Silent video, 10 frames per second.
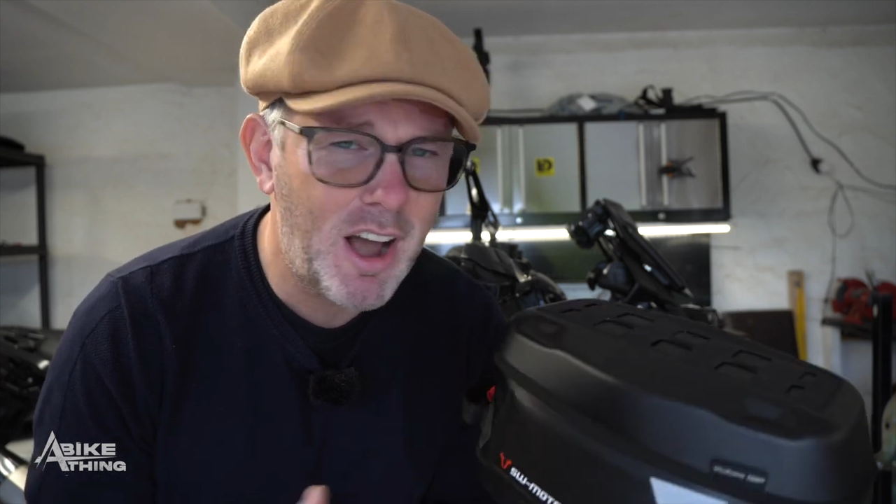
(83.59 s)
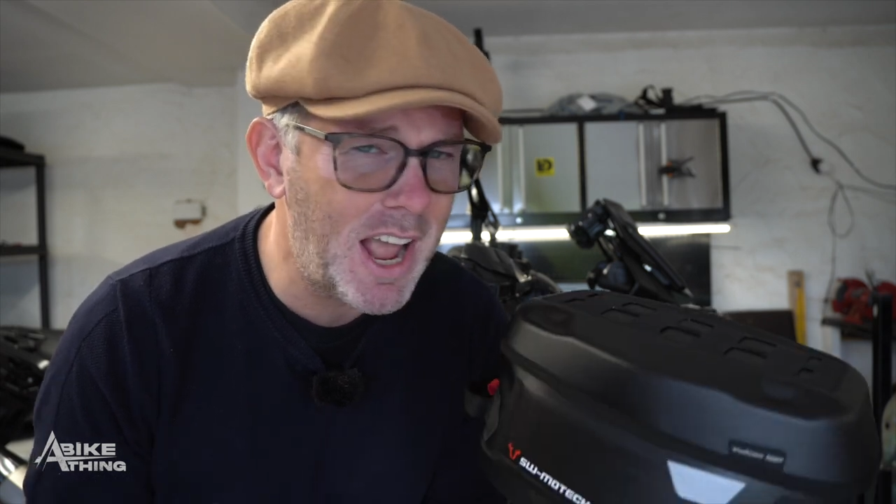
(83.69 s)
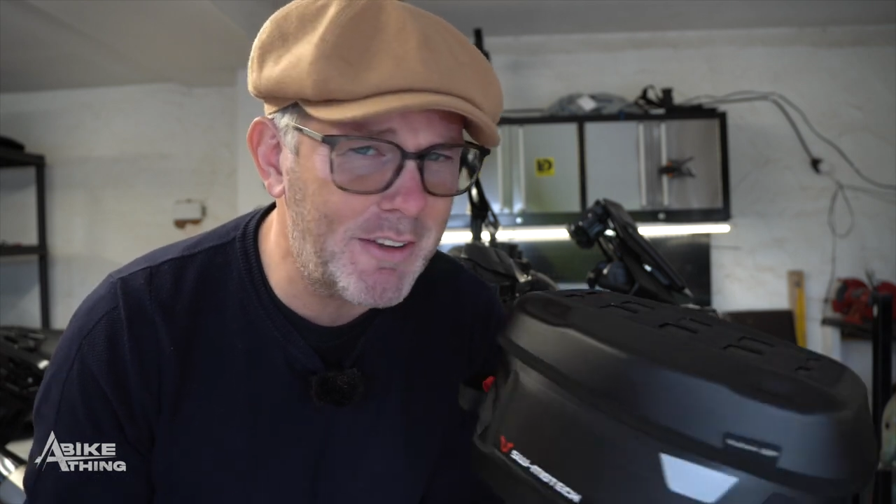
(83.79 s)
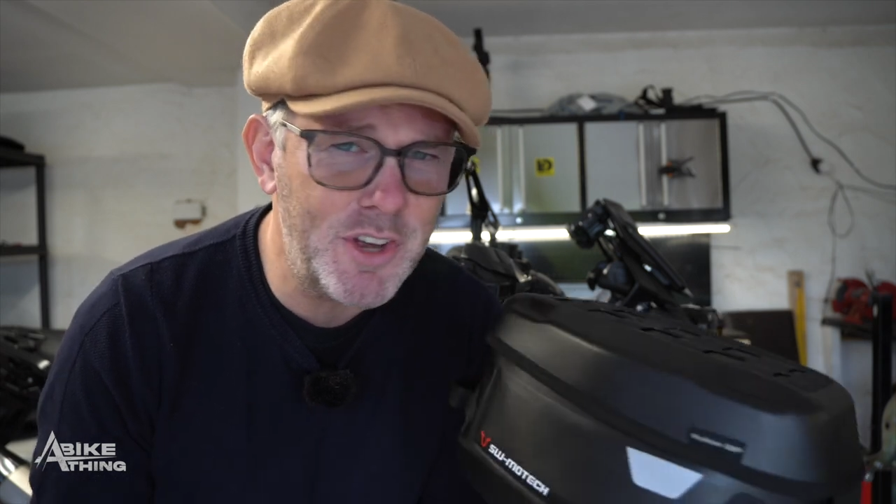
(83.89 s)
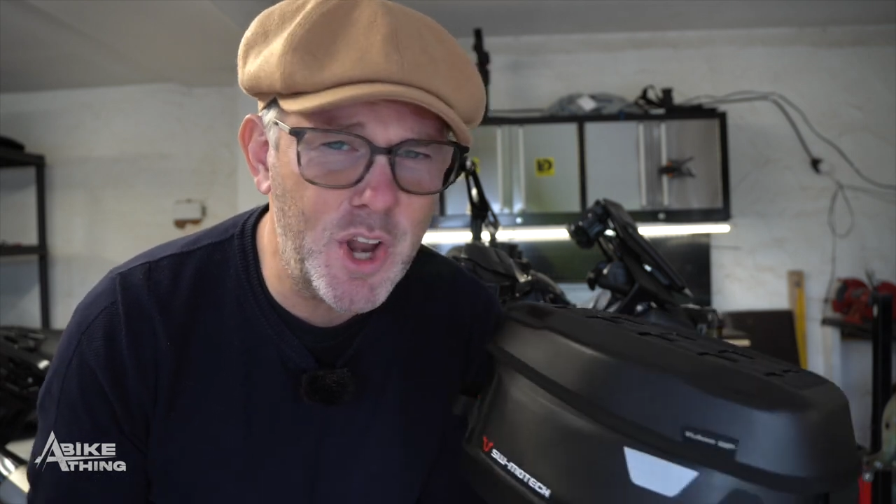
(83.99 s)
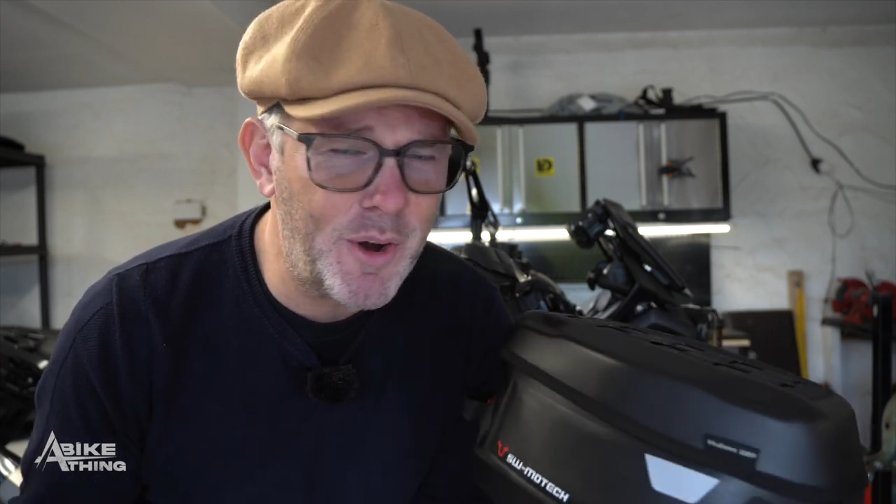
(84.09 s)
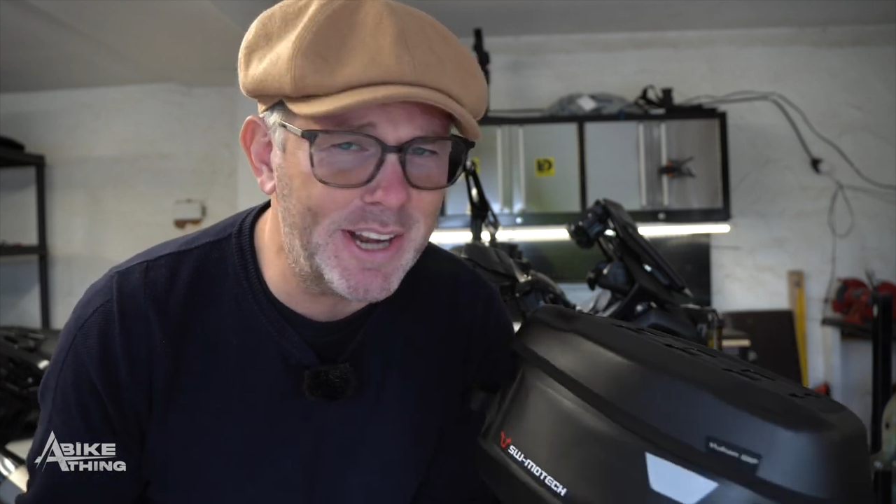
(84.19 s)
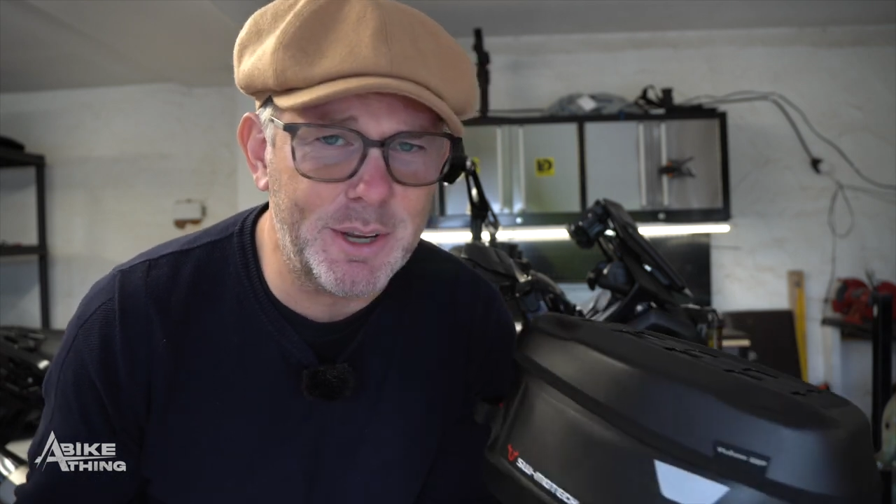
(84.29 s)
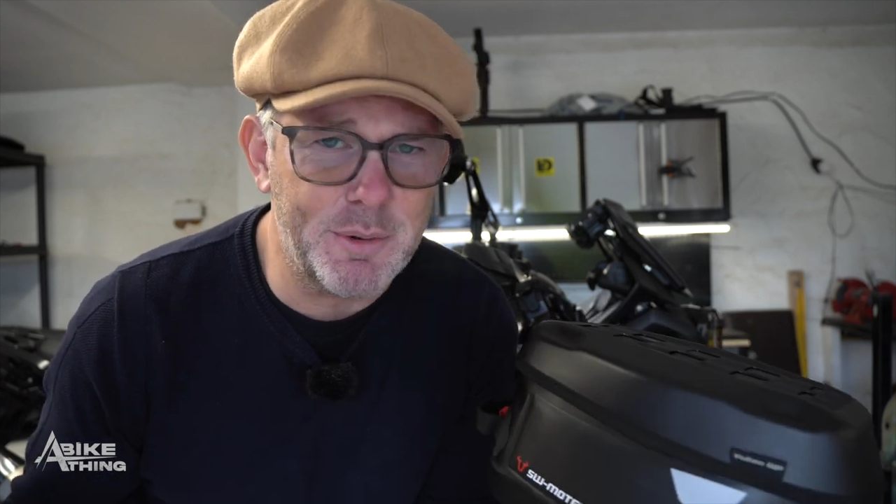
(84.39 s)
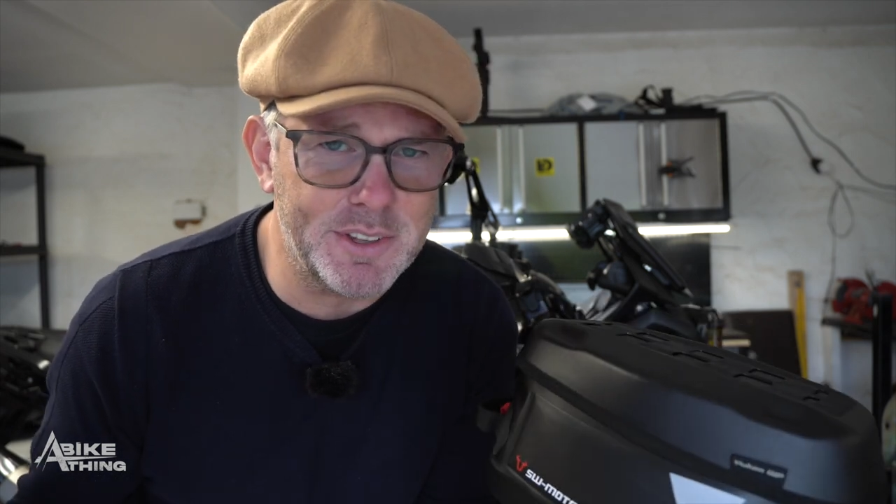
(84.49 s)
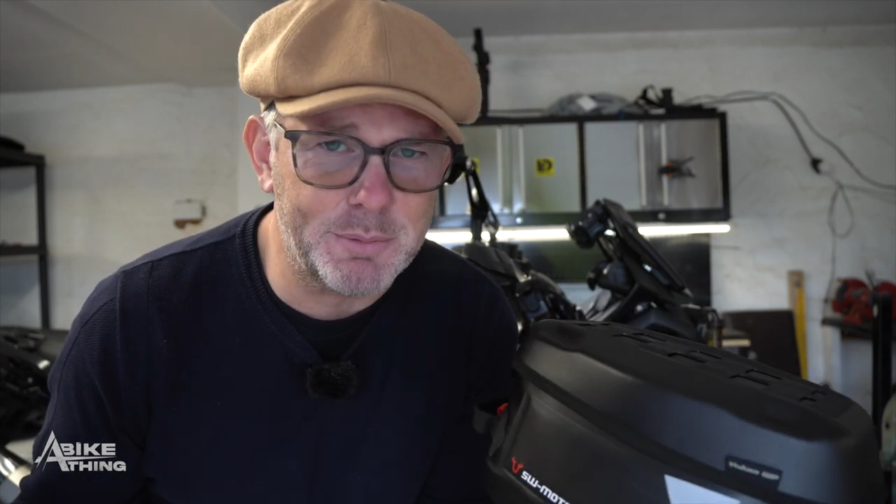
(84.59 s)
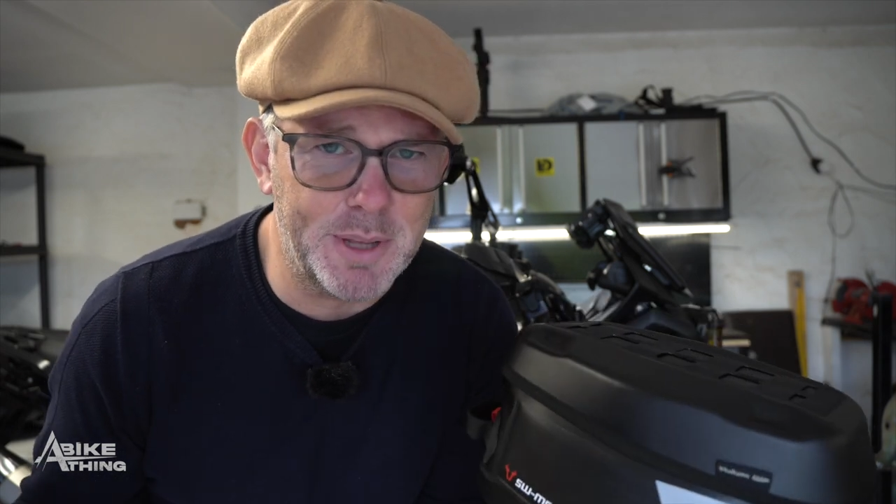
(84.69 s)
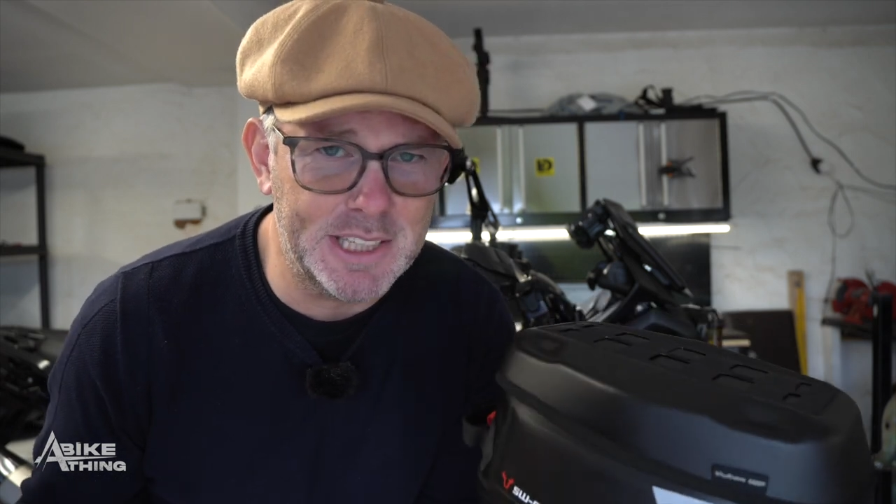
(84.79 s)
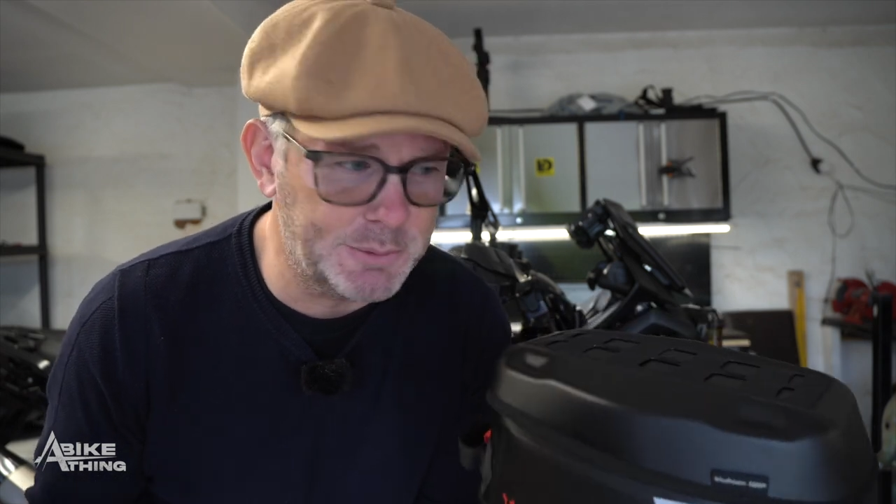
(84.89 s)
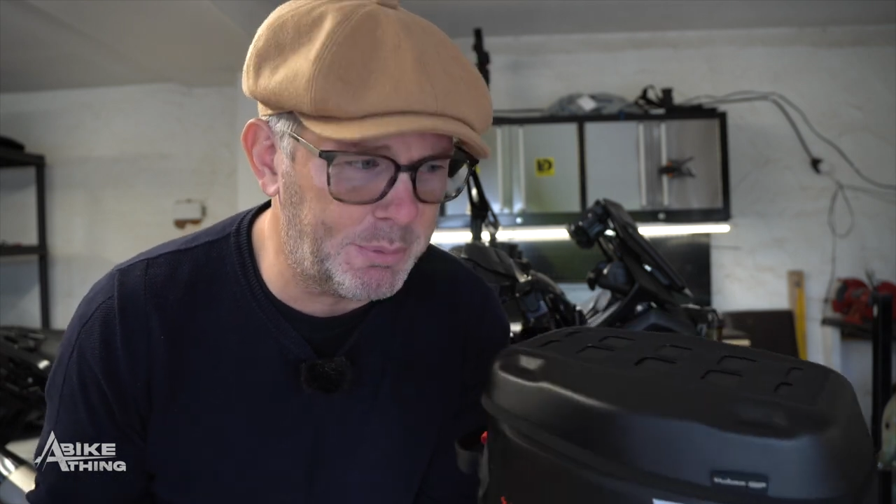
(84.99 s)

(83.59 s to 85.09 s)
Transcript: I have no idea what this means,